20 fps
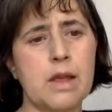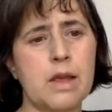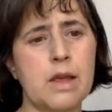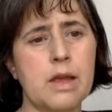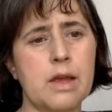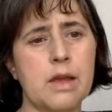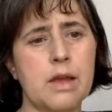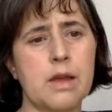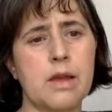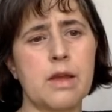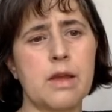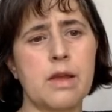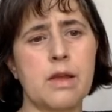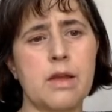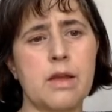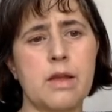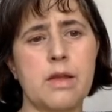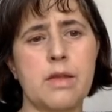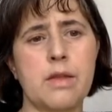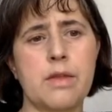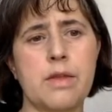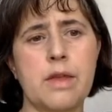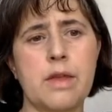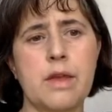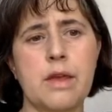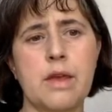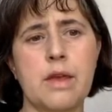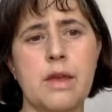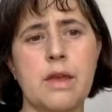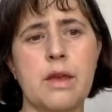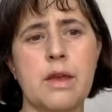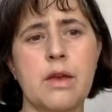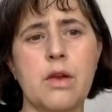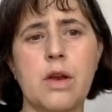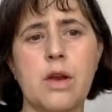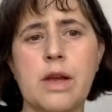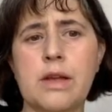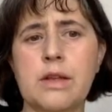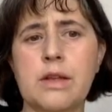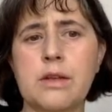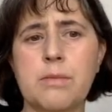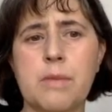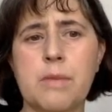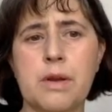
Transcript: Uh, the collected